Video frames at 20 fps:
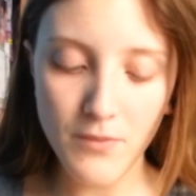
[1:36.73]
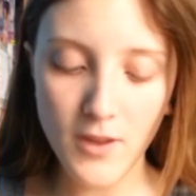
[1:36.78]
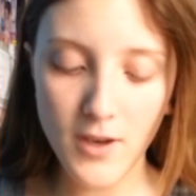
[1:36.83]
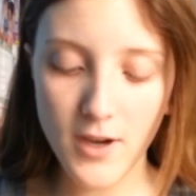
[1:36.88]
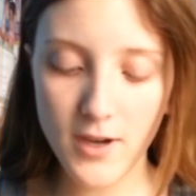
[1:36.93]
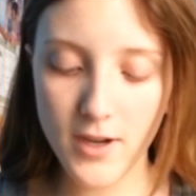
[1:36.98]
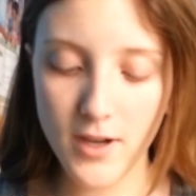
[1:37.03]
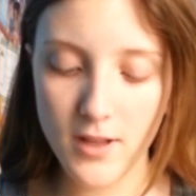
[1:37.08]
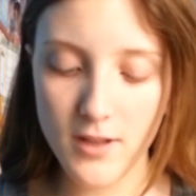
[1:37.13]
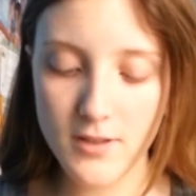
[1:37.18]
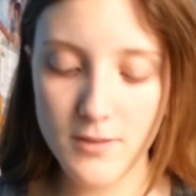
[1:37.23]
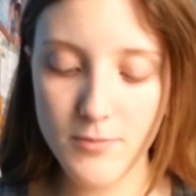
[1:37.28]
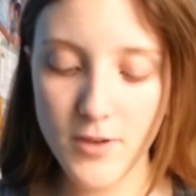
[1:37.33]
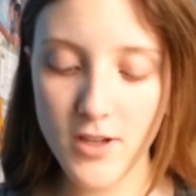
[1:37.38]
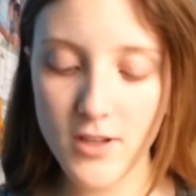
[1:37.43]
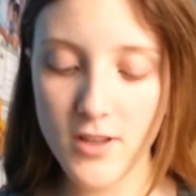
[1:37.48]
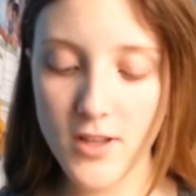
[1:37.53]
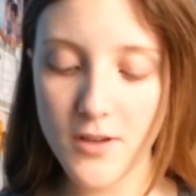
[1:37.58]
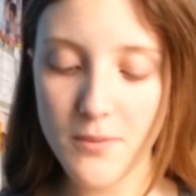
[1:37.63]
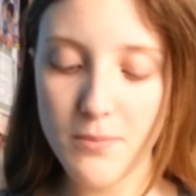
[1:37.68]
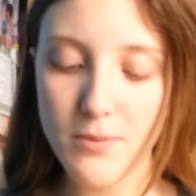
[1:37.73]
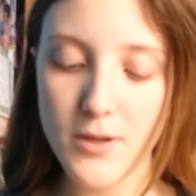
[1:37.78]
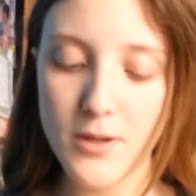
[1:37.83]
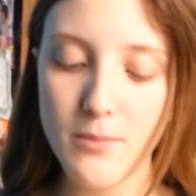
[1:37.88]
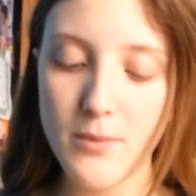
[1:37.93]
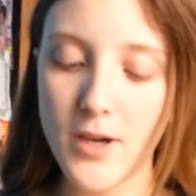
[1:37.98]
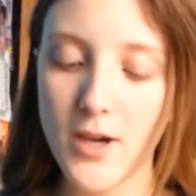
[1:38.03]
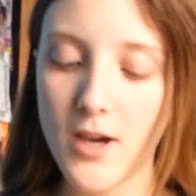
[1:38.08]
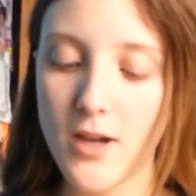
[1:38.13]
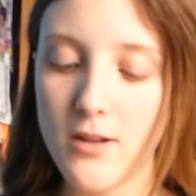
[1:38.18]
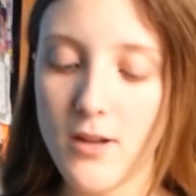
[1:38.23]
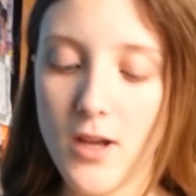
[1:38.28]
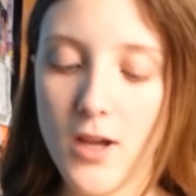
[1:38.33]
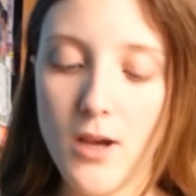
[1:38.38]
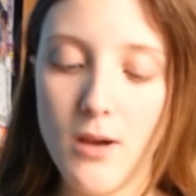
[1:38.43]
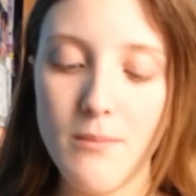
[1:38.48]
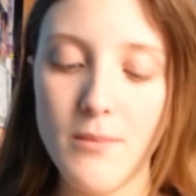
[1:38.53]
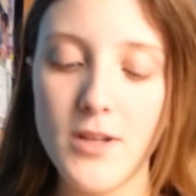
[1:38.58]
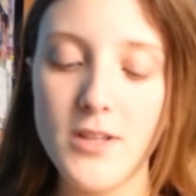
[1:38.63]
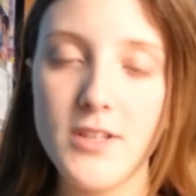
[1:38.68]
Okay, this might look pretty bad,
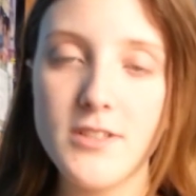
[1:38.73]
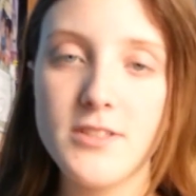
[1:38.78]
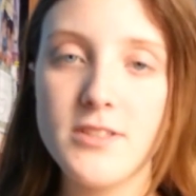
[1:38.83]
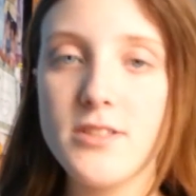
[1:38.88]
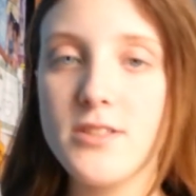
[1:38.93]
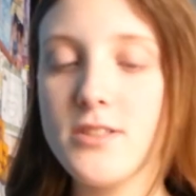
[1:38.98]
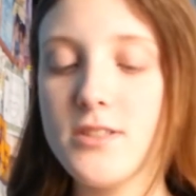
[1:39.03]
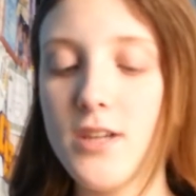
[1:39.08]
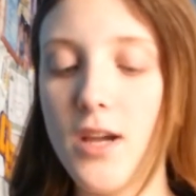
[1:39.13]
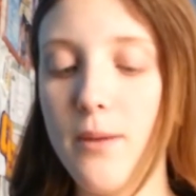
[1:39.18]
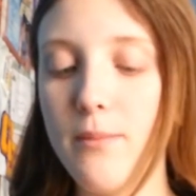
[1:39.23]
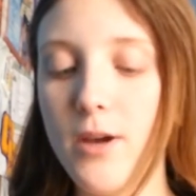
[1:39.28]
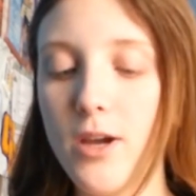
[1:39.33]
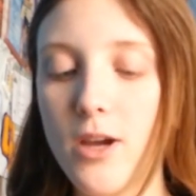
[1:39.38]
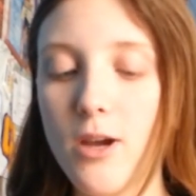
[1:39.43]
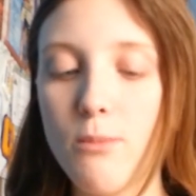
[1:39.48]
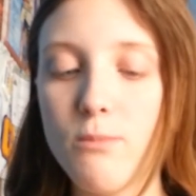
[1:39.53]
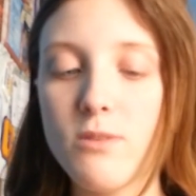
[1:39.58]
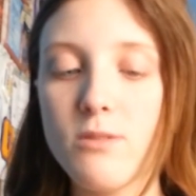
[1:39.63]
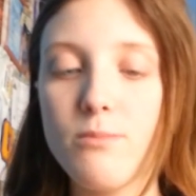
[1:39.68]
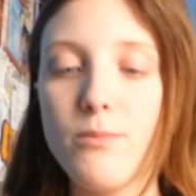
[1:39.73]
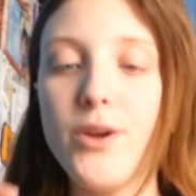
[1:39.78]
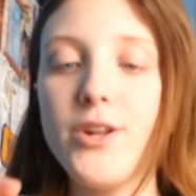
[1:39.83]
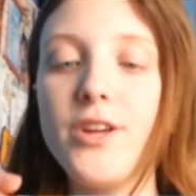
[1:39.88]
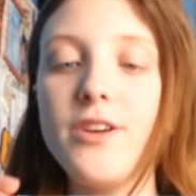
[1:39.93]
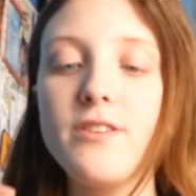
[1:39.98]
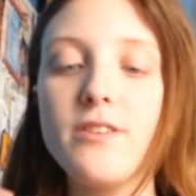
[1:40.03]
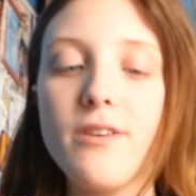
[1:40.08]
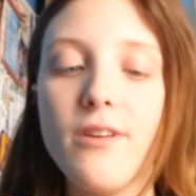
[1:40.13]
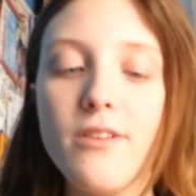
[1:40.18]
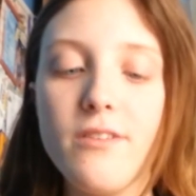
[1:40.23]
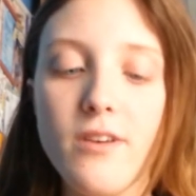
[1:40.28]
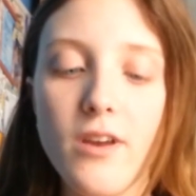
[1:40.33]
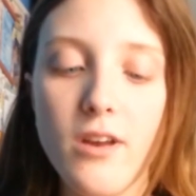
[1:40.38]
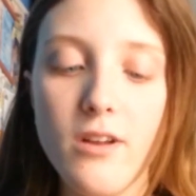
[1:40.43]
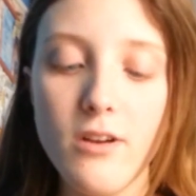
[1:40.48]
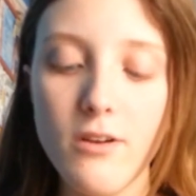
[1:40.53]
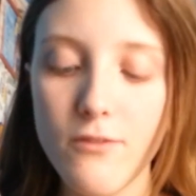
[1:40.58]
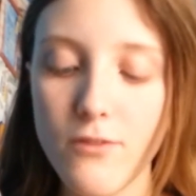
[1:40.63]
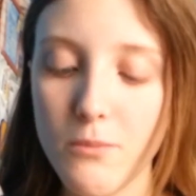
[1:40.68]
but this is an M and M's Minis
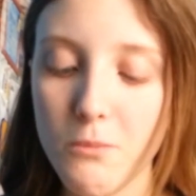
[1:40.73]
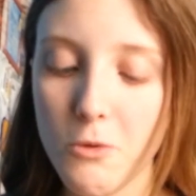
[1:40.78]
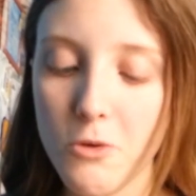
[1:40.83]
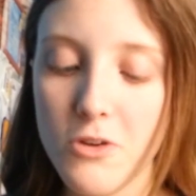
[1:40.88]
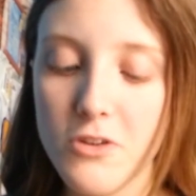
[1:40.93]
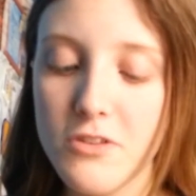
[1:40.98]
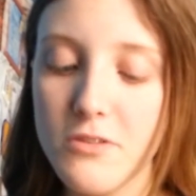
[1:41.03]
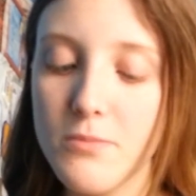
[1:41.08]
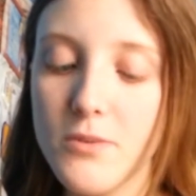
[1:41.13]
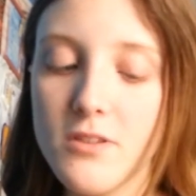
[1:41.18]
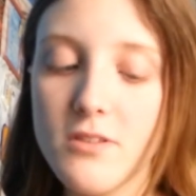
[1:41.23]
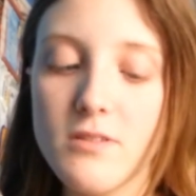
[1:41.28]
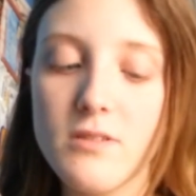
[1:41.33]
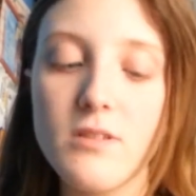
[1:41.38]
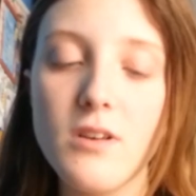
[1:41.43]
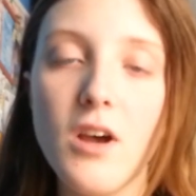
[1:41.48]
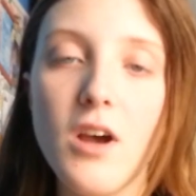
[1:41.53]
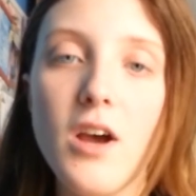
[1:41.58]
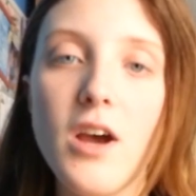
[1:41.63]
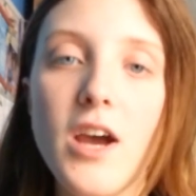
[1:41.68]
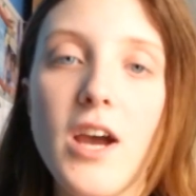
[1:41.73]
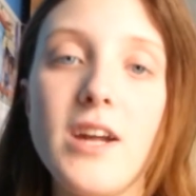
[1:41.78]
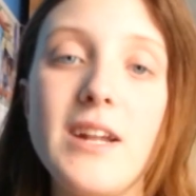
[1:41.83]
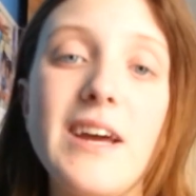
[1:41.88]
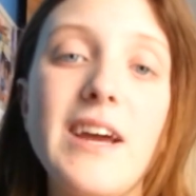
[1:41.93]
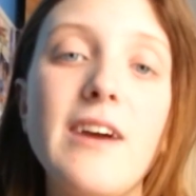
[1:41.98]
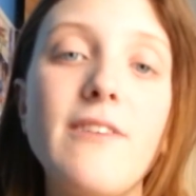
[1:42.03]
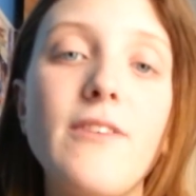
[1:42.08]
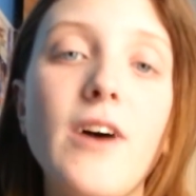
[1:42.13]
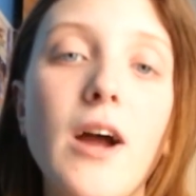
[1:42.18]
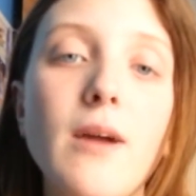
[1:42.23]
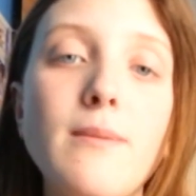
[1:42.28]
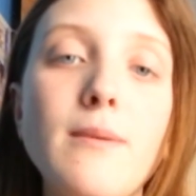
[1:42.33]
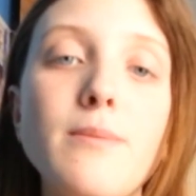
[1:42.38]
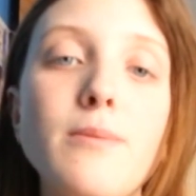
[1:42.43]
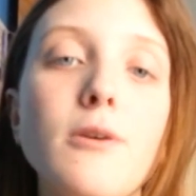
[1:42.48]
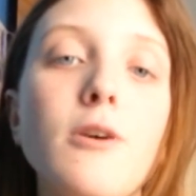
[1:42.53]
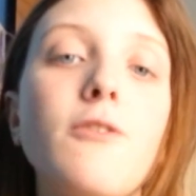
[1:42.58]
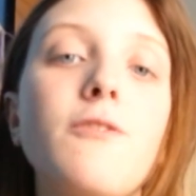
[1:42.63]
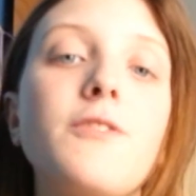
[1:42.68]
container from Christmas, and I have
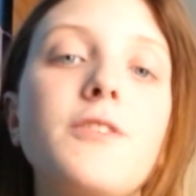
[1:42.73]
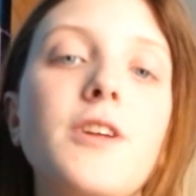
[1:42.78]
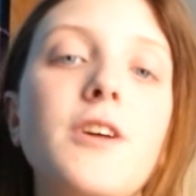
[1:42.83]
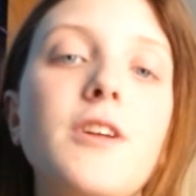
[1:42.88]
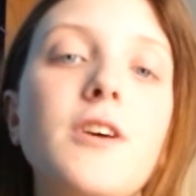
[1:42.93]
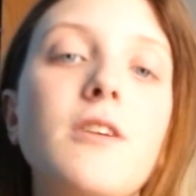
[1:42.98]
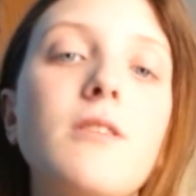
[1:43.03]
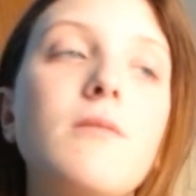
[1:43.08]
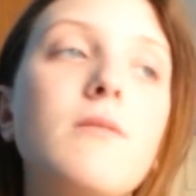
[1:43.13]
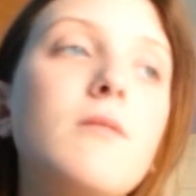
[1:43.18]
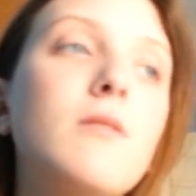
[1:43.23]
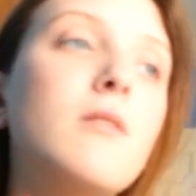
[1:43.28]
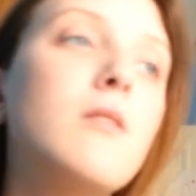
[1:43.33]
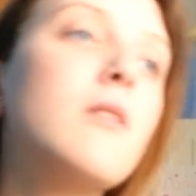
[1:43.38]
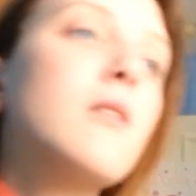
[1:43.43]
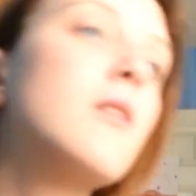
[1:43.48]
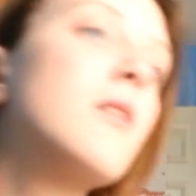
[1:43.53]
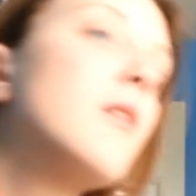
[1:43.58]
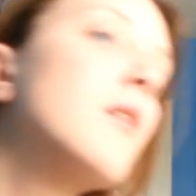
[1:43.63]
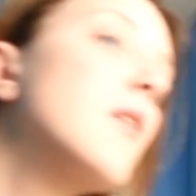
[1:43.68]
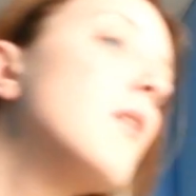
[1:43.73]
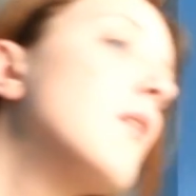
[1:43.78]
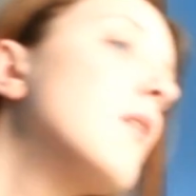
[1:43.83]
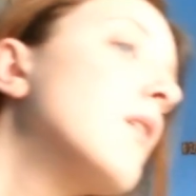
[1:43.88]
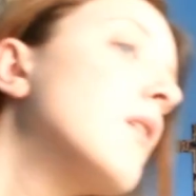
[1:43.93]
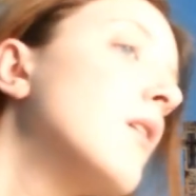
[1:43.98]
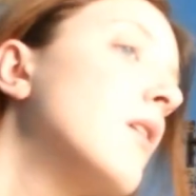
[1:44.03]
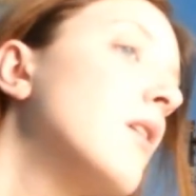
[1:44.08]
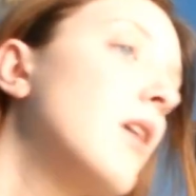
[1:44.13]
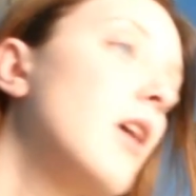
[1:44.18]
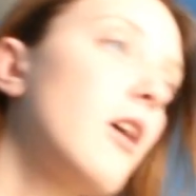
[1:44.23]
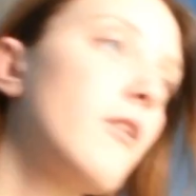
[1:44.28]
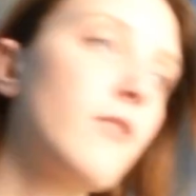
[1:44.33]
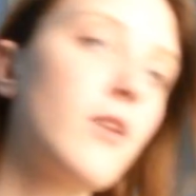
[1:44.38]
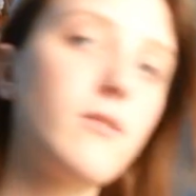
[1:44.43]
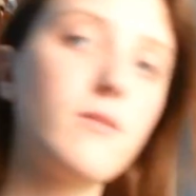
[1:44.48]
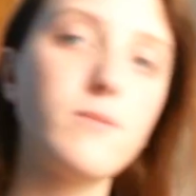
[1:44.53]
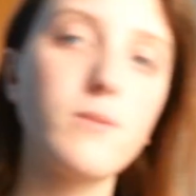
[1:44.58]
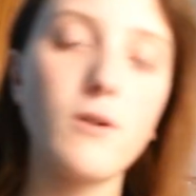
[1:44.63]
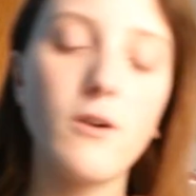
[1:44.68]
ibuprofen in it. I
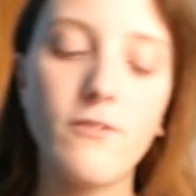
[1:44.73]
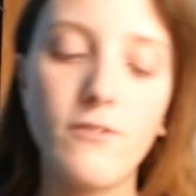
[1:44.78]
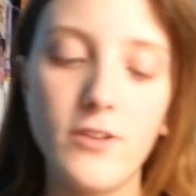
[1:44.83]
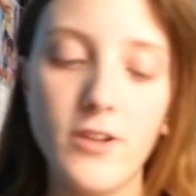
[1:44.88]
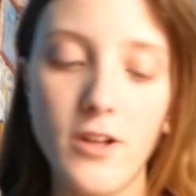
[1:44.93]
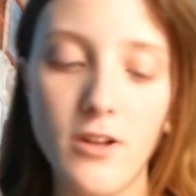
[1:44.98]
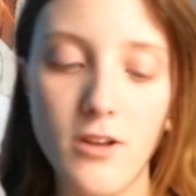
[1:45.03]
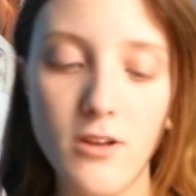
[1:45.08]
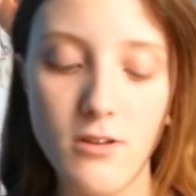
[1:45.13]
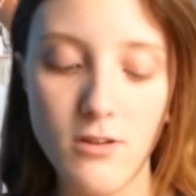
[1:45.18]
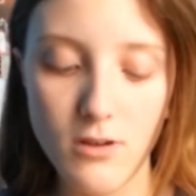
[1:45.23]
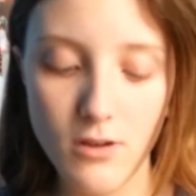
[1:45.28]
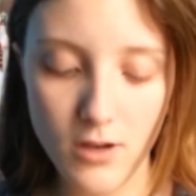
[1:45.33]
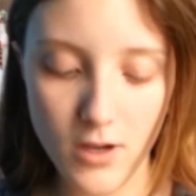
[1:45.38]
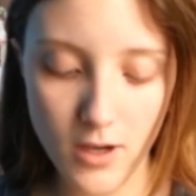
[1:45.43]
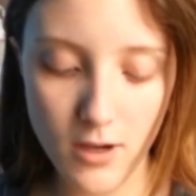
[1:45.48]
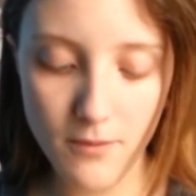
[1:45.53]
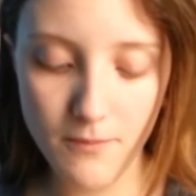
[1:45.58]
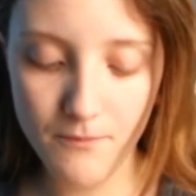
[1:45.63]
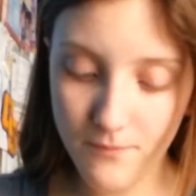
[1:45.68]
have ibuprofen in it. Okay.